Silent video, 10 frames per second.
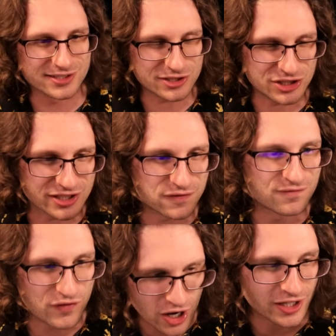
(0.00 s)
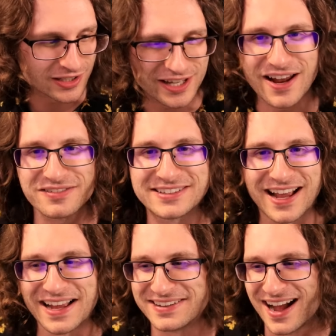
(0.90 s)
it's fucking lit every
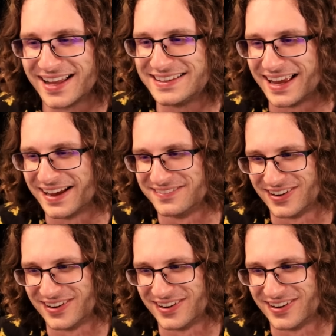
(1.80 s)
time. Goddamn,